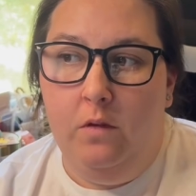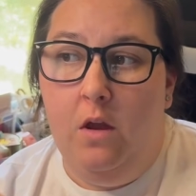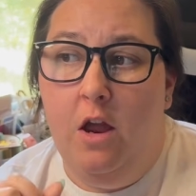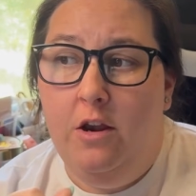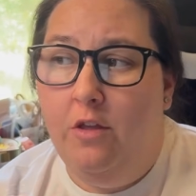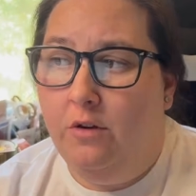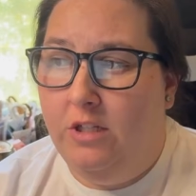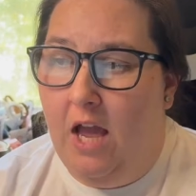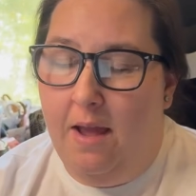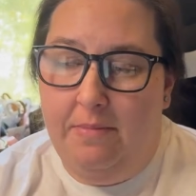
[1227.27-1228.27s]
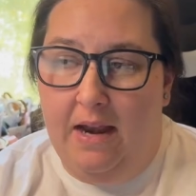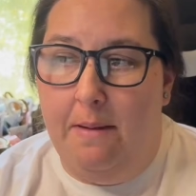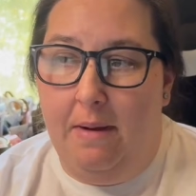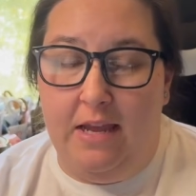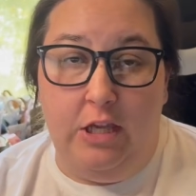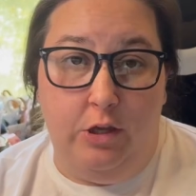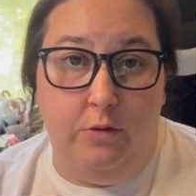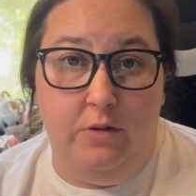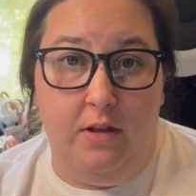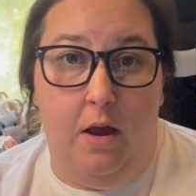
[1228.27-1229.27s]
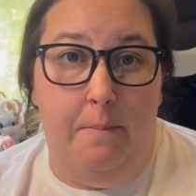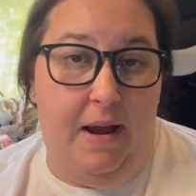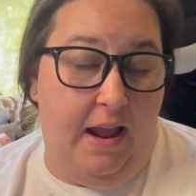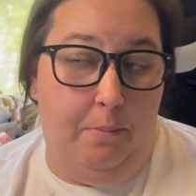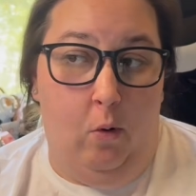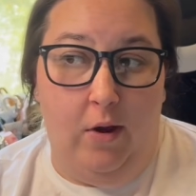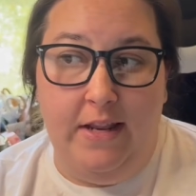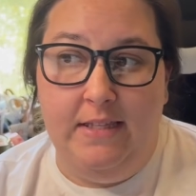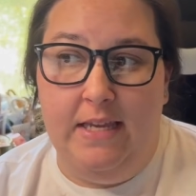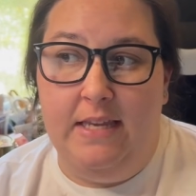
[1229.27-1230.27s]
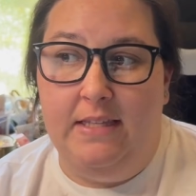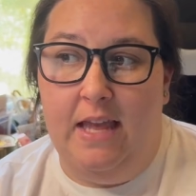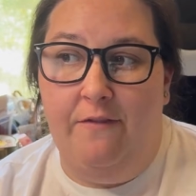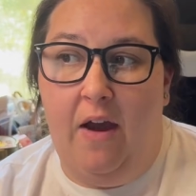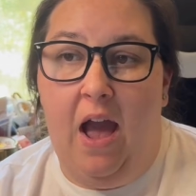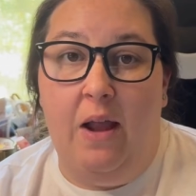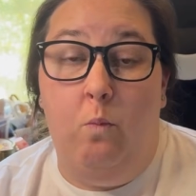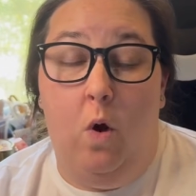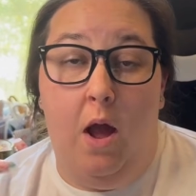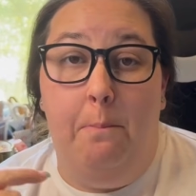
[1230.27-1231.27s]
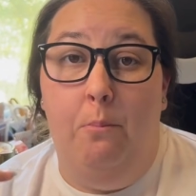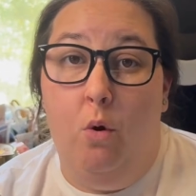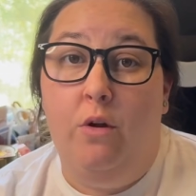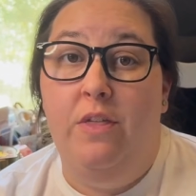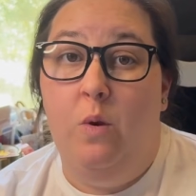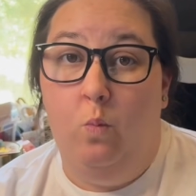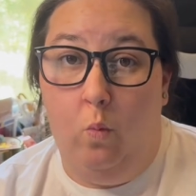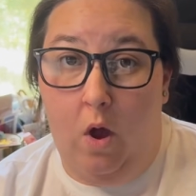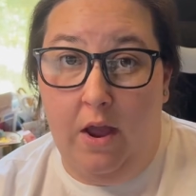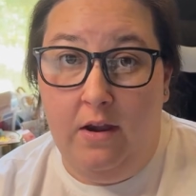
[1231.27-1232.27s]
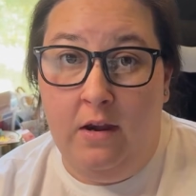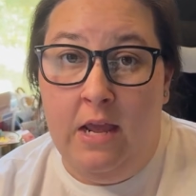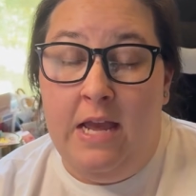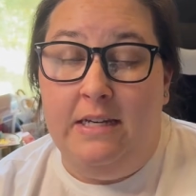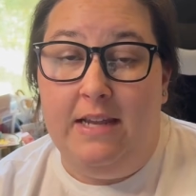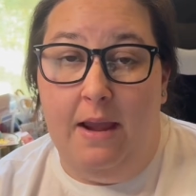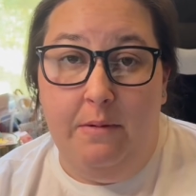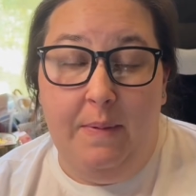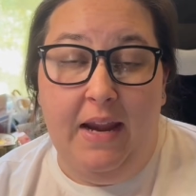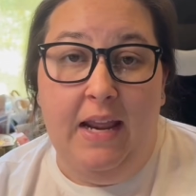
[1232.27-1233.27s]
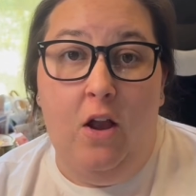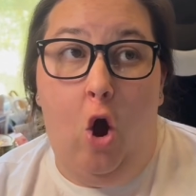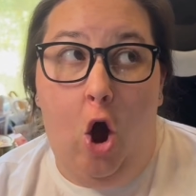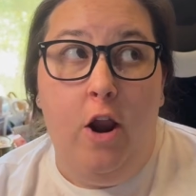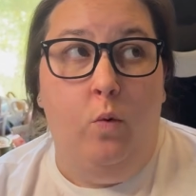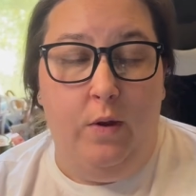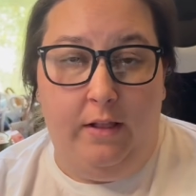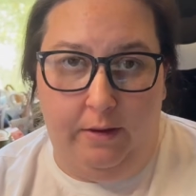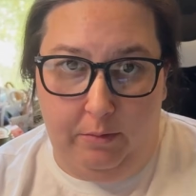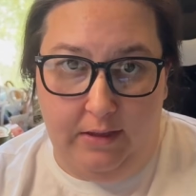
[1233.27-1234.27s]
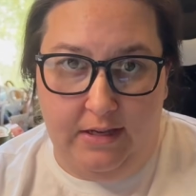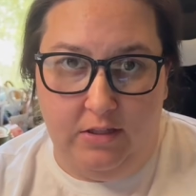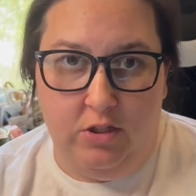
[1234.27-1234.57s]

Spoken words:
Another time that I might use my points is if I want more than one diamond painting on a weekly release.